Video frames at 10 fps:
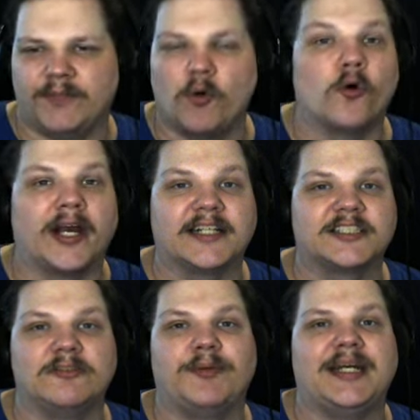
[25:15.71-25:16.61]
who
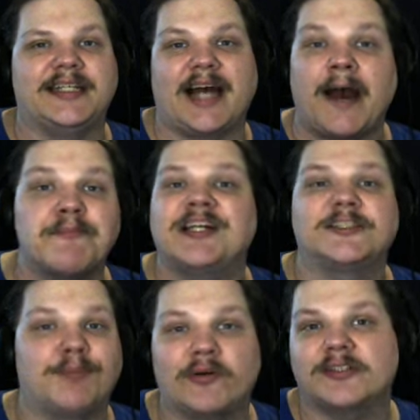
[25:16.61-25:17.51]
gets to be the
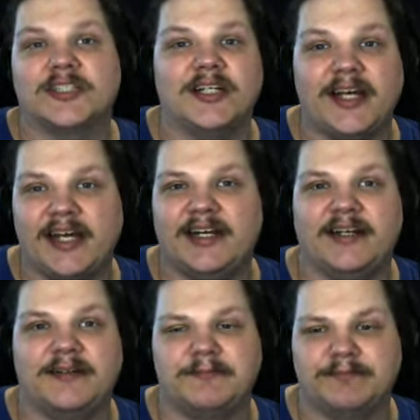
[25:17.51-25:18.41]
happiest person
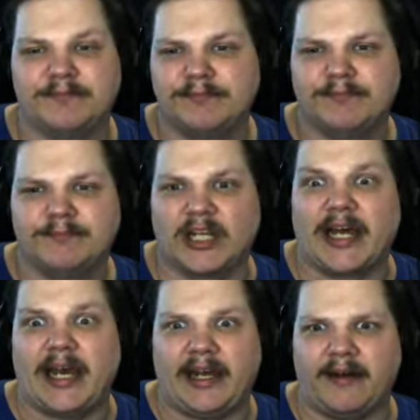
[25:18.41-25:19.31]
in uh, the
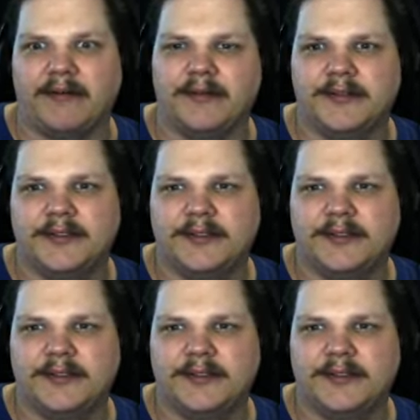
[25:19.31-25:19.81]
lane